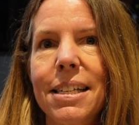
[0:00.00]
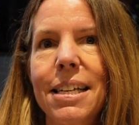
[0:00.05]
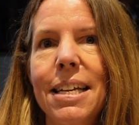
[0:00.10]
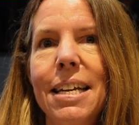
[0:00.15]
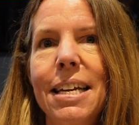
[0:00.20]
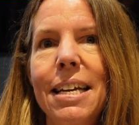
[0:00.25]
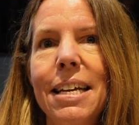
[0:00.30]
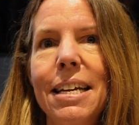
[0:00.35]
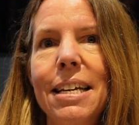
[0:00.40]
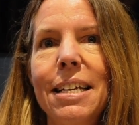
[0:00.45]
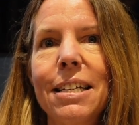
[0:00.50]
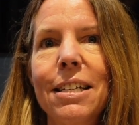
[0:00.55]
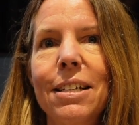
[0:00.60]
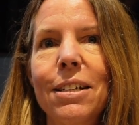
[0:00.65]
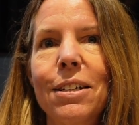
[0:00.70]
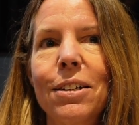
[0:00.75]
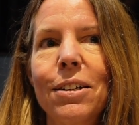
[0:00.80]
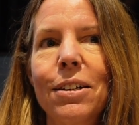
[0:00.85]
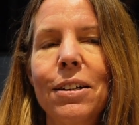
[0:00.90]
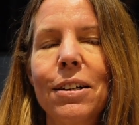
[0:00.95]
He,
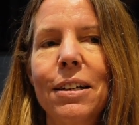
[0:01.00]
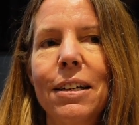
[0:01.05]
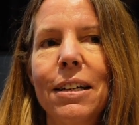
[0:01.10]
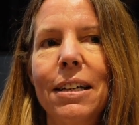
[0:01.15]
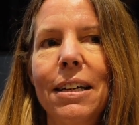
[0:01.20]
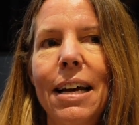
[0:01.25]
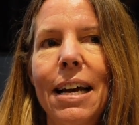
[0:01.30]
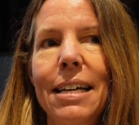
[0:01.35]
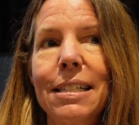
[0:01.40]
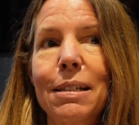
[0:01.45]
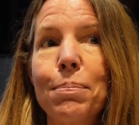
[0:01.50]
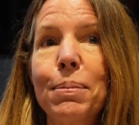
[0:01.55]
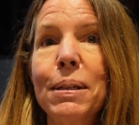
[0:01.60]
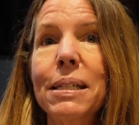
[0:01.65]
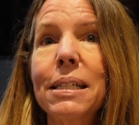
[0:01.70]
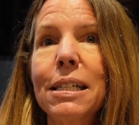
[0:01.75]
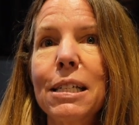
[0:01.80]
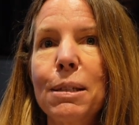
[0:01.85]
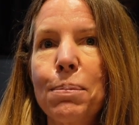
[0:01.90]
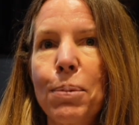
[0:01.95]
as a
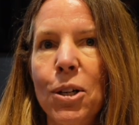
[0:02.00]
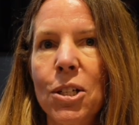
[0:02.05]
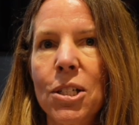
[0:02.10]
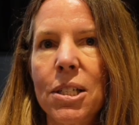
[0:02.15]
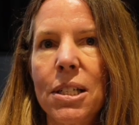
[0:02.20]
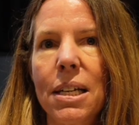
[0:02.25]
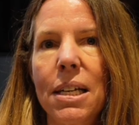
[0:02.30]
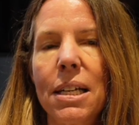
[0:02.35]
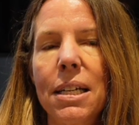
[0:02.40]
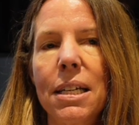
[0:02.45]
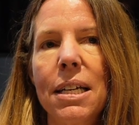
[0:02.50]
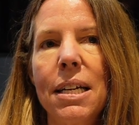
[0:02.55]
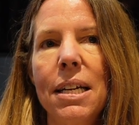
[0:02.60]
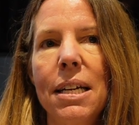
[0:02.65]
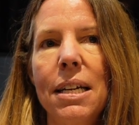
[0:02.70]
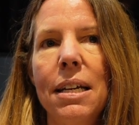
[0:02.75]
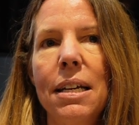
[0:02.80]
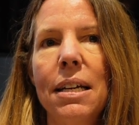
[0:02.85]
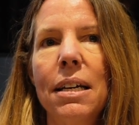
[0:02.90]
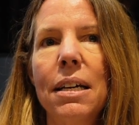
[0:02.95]
business person,
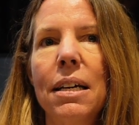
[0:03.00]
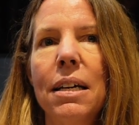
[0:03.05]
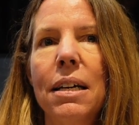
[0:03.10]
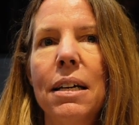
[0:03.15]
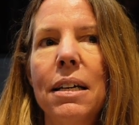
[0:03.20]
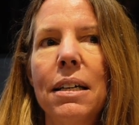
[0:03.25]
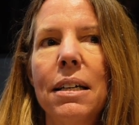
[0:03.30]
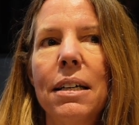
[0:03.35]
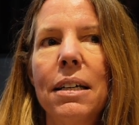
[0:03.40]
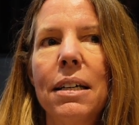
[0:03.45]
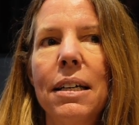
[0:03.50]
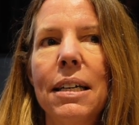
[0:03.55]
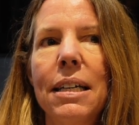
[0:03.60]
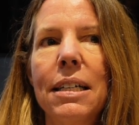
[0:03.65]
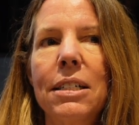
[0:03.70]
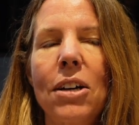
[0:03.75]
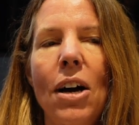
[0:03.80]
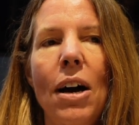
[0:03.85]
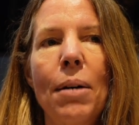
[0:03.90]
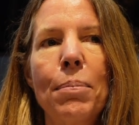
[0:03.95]
he
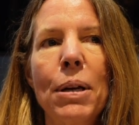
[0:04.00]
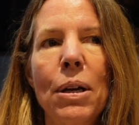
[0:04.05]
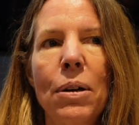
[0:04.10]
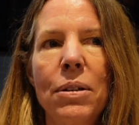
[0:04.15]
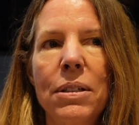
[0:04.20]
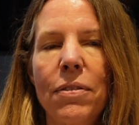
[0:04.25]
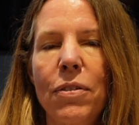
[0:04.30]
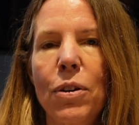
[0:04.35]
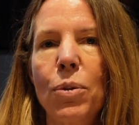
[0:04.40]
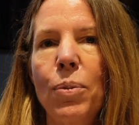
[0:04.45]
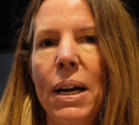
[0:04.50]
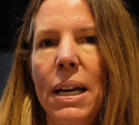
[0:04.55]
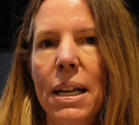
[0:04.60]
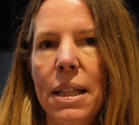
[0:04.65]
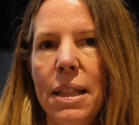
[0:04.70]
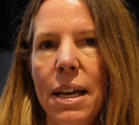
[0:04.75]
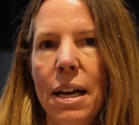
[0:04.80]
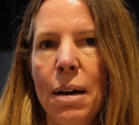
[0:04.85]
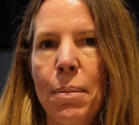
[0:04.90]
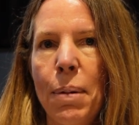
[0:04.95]
taught me a different way to
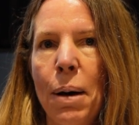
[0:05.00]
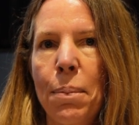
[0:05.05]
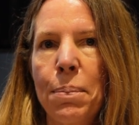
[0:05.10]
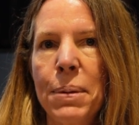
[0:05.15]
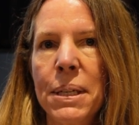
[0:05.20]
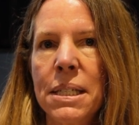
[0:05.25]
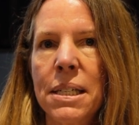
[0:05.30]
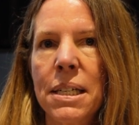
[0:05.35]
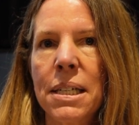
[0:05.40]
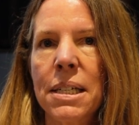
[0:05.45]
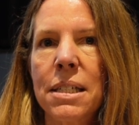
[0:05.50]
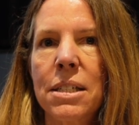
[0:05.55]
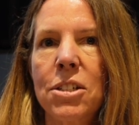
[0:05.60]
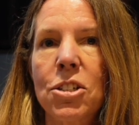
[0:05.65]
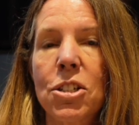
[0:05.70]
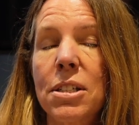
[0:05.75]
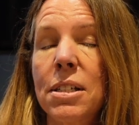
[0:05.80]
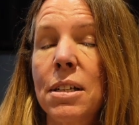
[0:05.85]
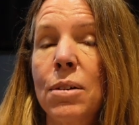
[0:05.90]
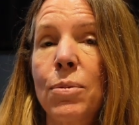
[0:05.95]
think about business
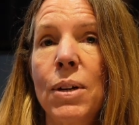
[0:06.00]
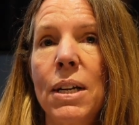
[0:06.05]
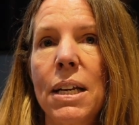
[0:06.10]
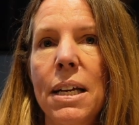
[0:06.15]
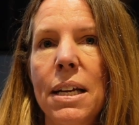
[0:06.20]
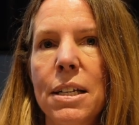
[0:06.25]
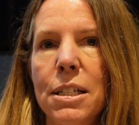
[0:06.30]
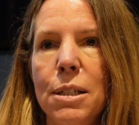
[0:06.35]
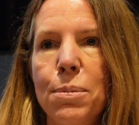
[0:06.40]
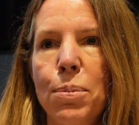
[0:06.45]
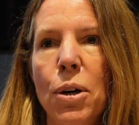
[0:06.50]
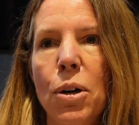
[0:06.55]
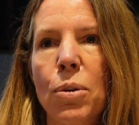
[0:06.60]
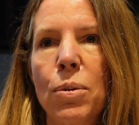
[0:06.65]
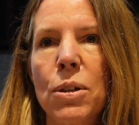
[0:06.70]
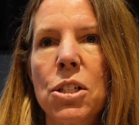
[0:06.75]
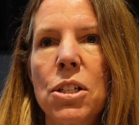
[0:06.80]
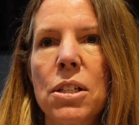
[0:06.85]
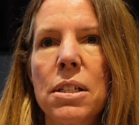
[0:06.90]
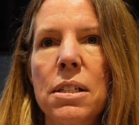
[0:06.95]
just in reading his book,
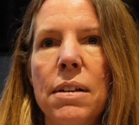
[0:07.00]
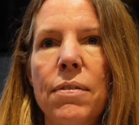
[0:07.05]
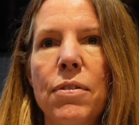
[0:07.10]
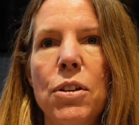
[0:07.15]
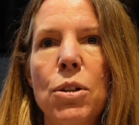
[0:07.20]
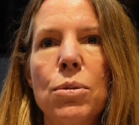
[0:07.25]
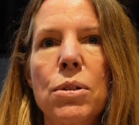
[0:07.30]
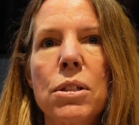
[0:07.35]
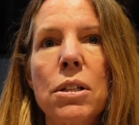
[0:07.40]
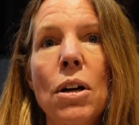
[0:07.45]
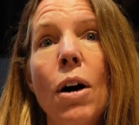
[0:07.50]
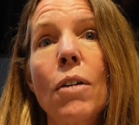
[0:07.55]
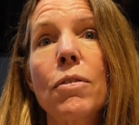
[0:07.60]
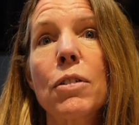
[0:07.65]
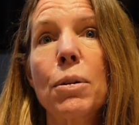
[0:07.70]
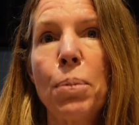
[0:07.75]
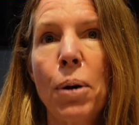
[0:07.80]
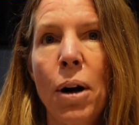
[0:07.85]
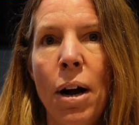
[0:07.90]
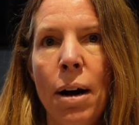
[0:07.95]
which is if you solve
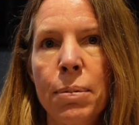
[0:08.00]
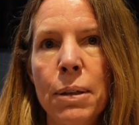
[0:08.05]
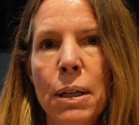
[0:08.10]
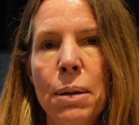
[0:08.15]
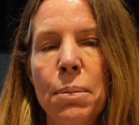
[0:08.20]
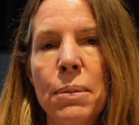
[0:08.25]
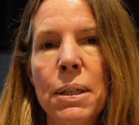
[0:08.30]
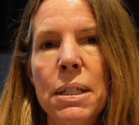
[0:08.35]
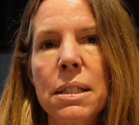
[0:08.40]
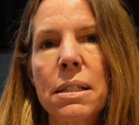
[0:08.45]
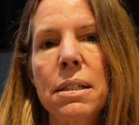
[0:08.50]
a problem,